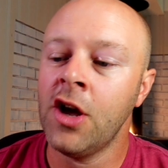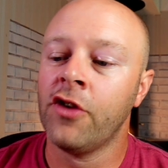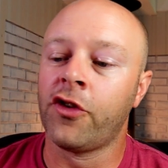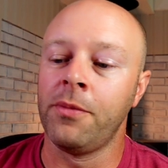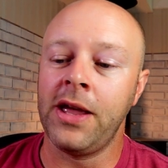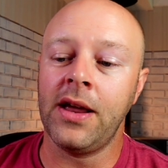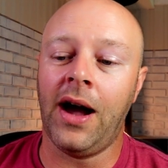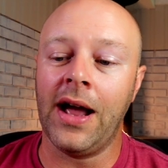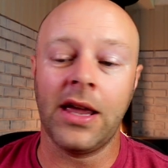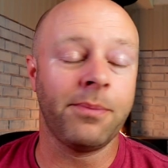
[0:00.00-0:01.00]
For me,
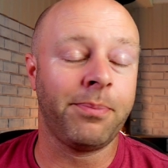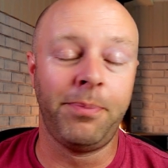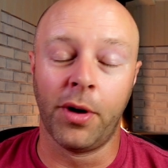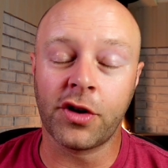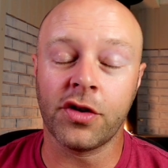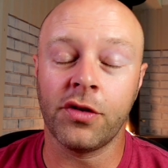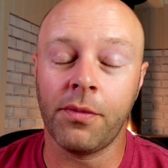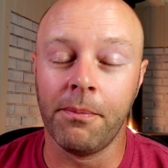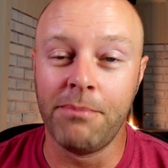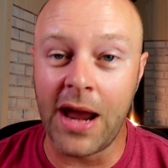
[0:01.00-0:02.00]
I get booked
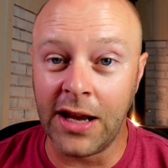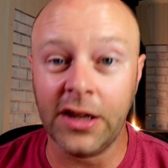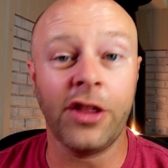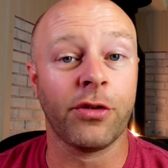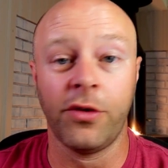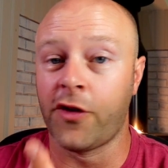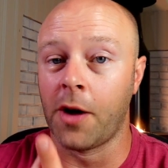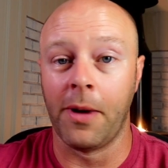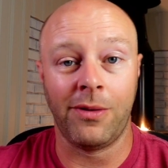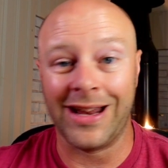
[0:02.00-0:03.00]
mainly through
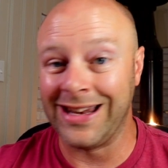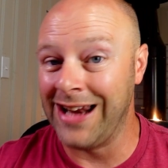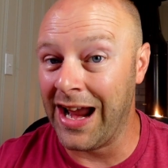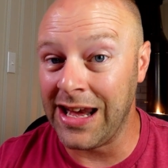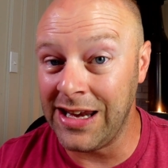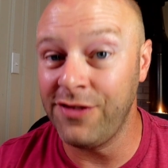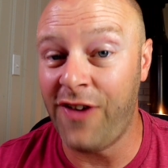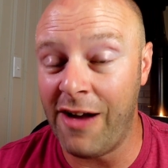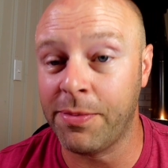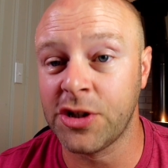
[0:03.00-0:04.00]
VRBO, like
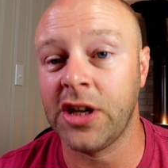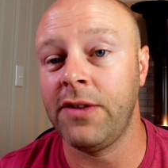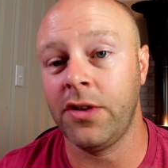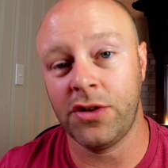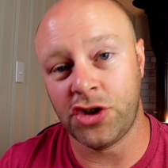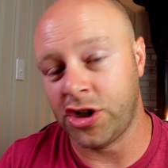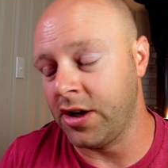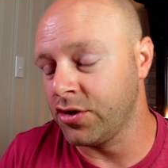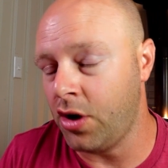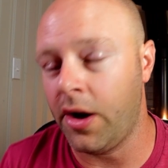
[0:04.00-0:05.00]
95%, even though this
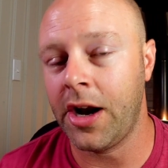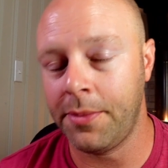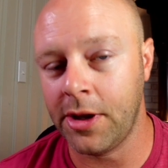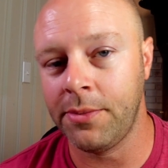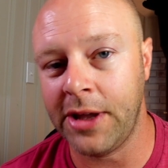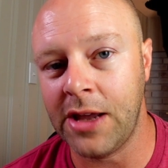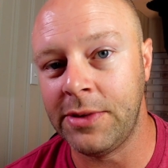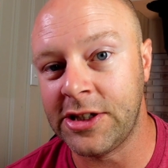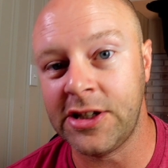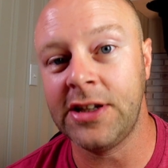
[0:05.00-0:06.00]
channel is called Airbnb
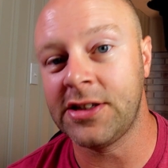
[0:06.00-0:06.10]
ABCs,